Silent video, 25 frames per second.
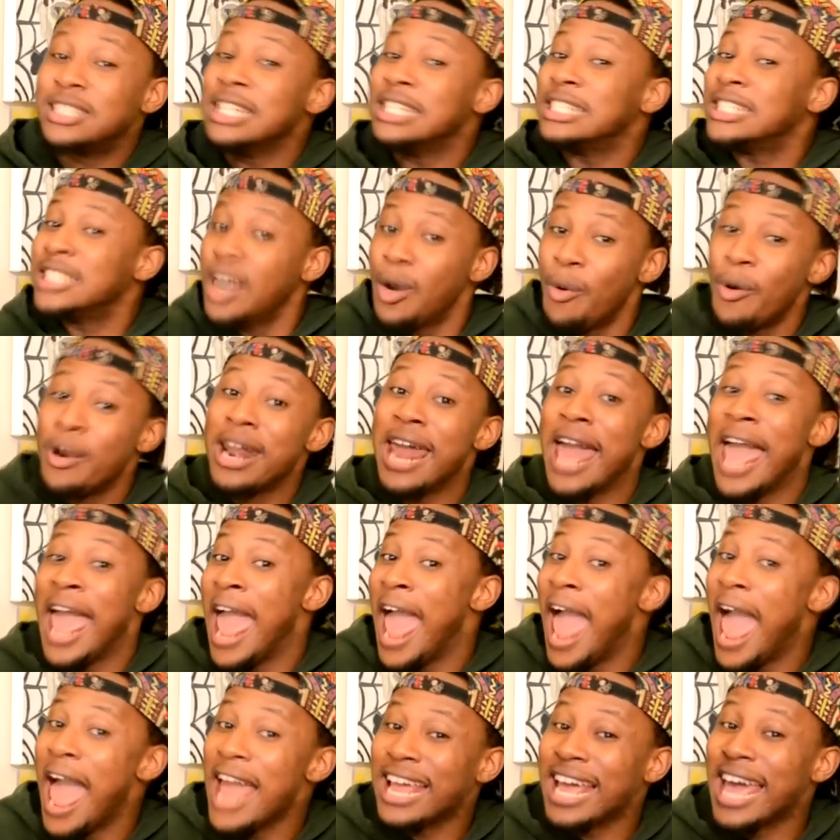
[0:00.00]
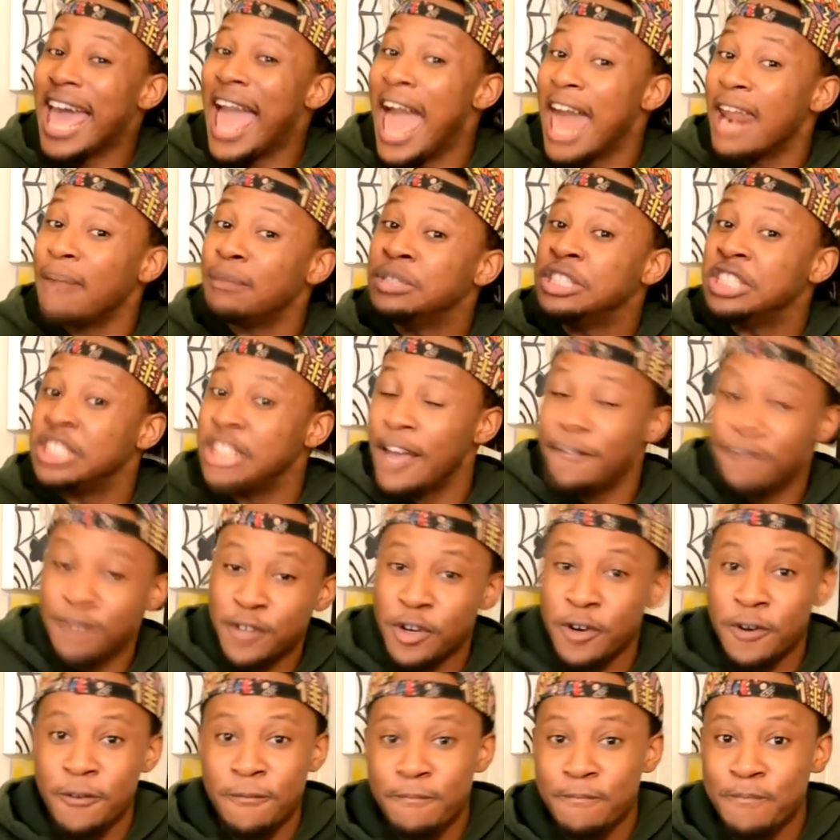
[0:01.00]
Did someone hack Adam
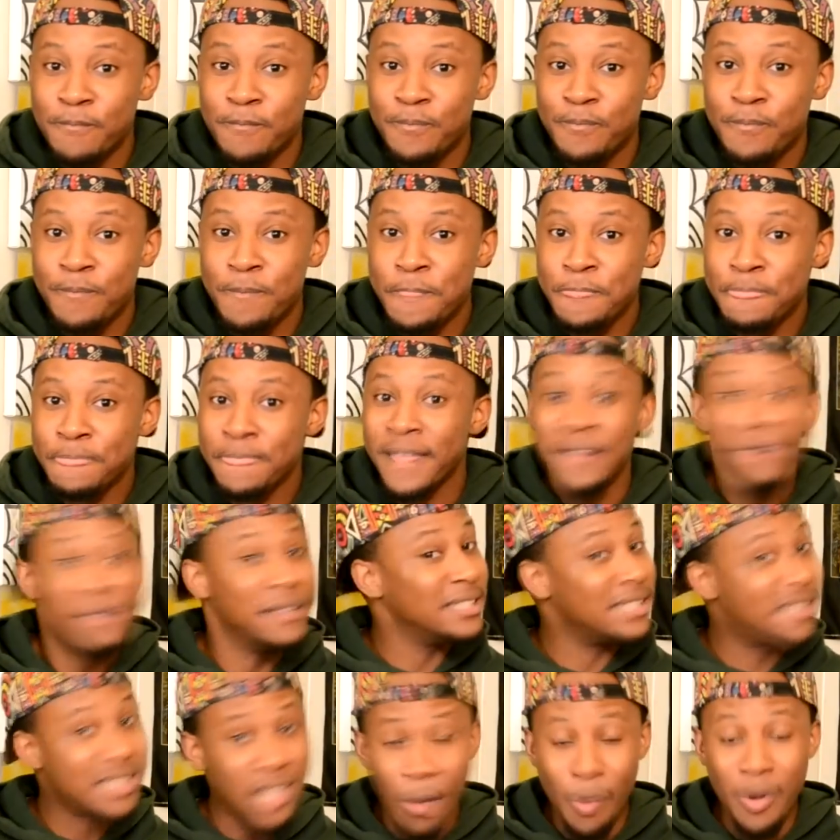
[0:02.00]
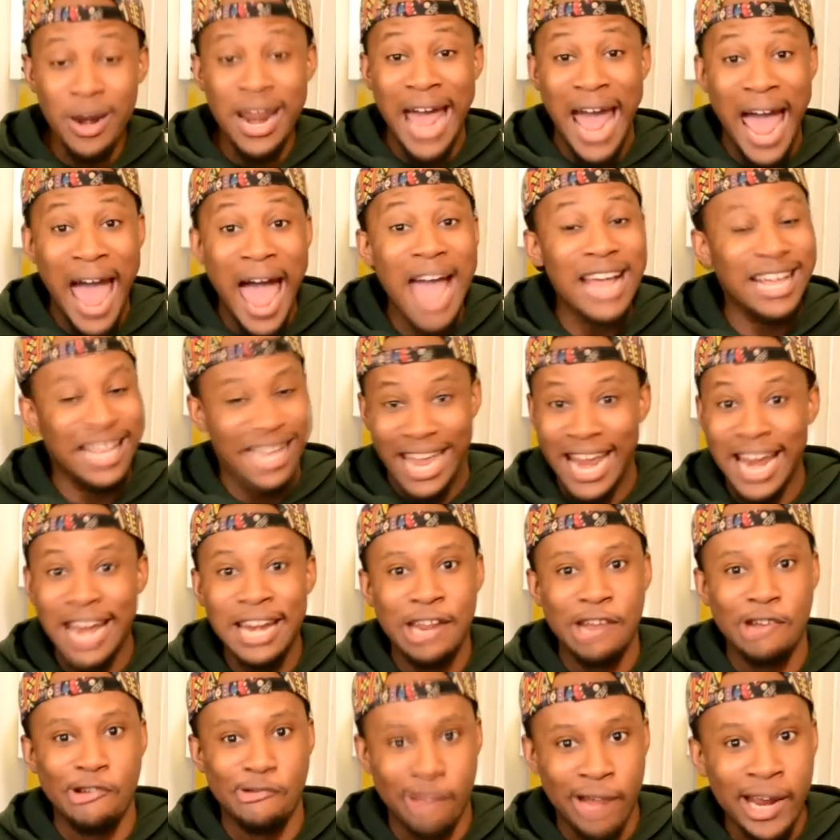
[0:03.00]
Schefter? Did someone hack
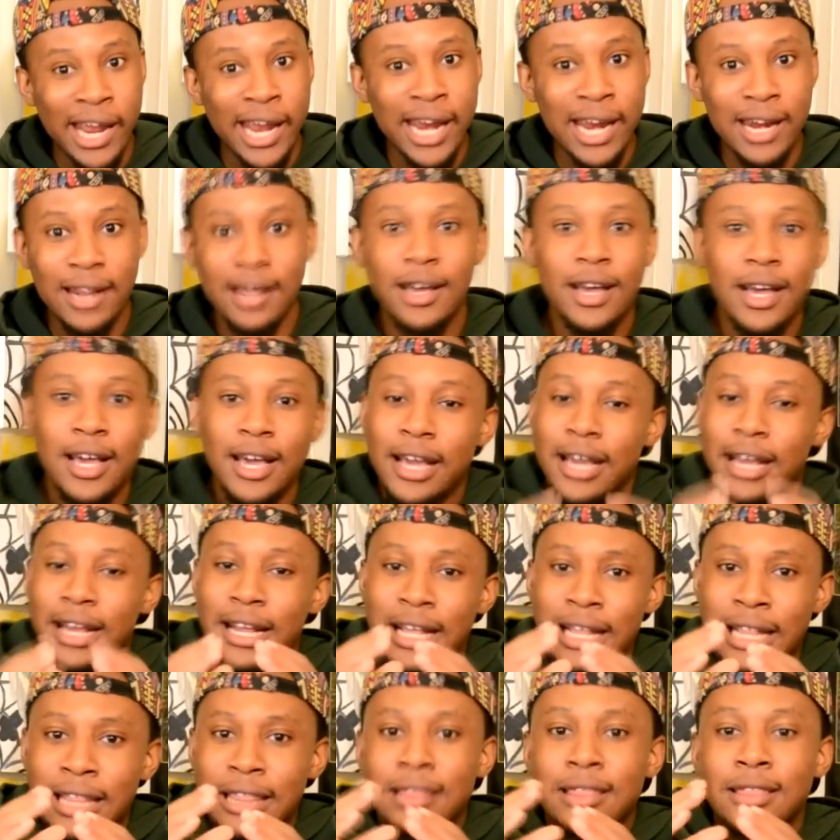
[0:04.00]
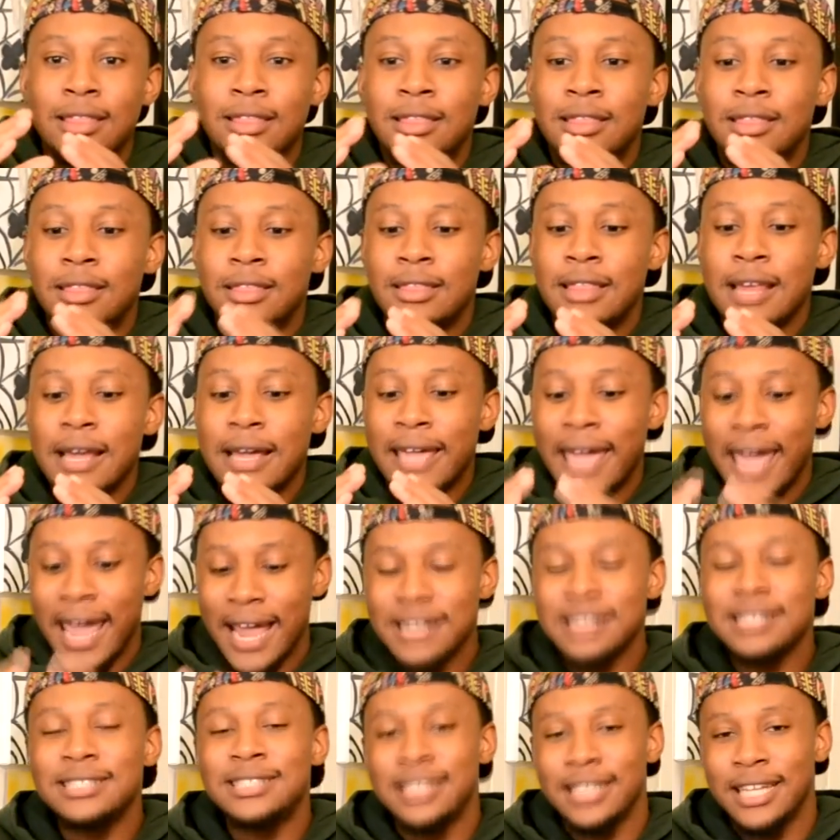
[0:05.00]
Andy Reid? The
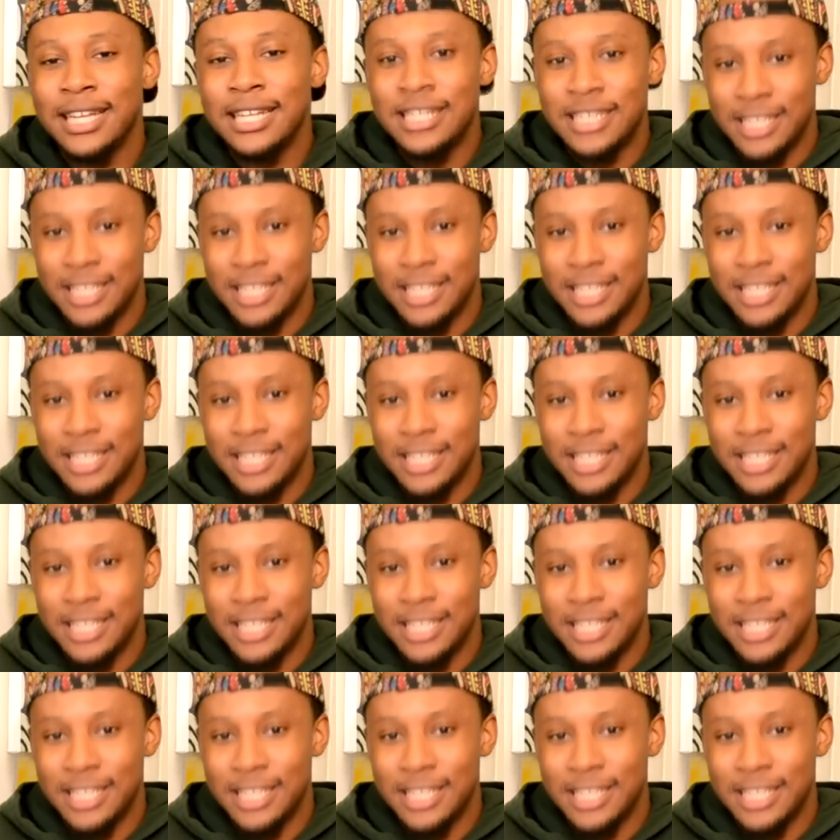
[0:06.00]
Kansas City